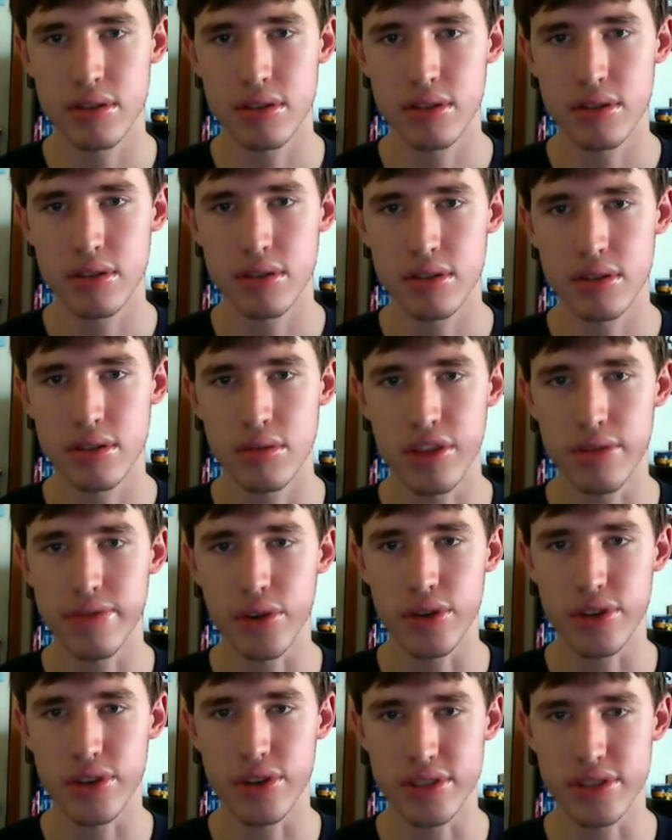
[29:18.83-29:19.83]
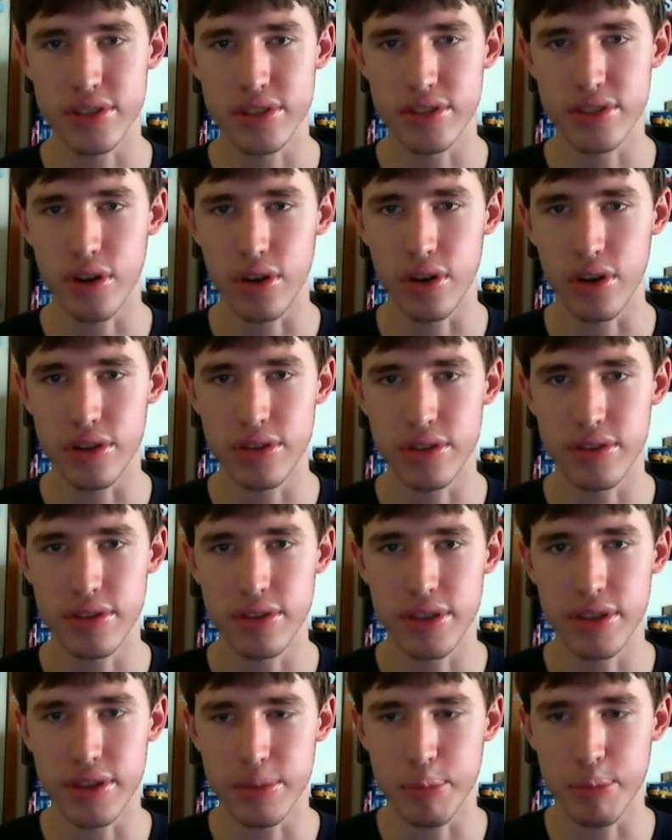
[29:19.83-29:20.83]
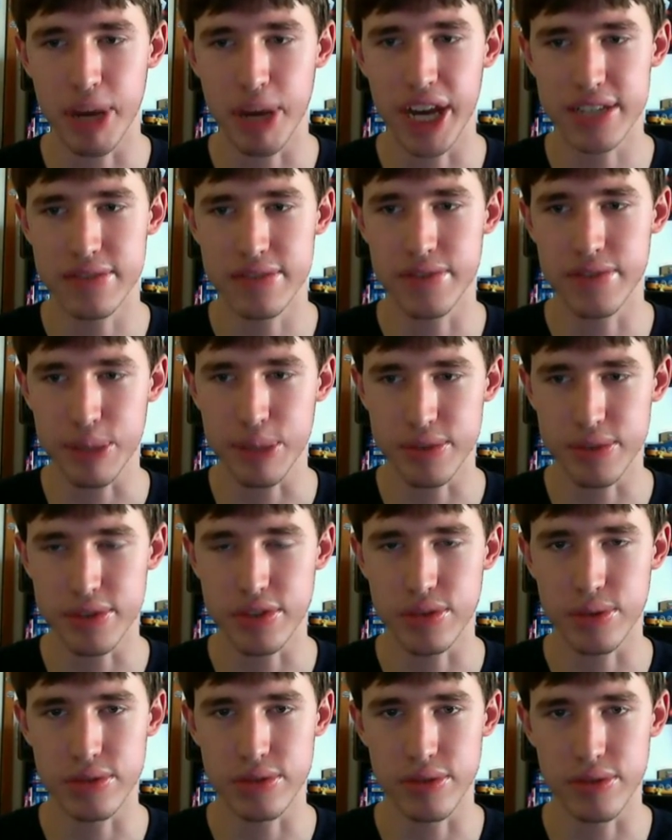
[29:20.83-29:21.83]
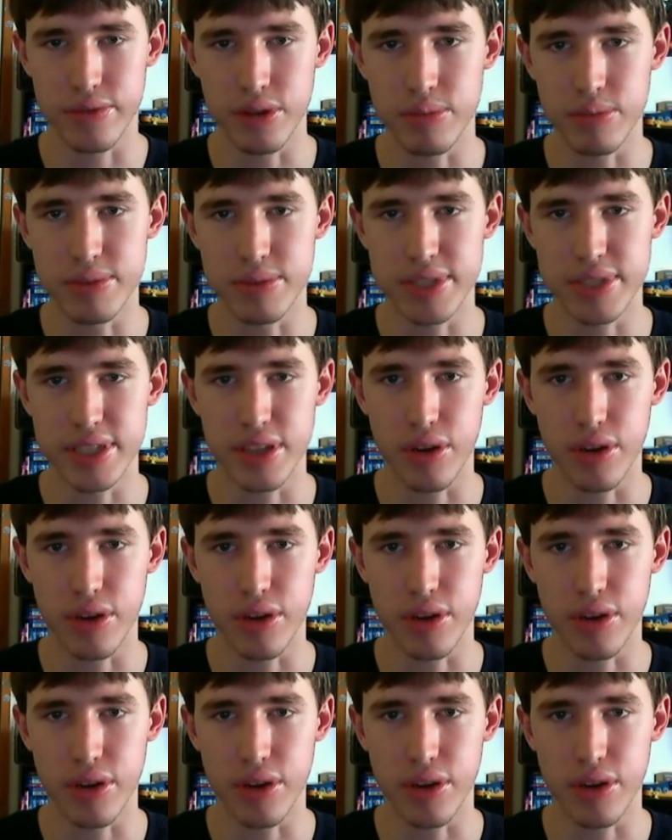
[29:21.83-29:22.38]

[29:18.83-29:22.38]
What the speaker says: where they don't focus on the past themes of the Toy Story films.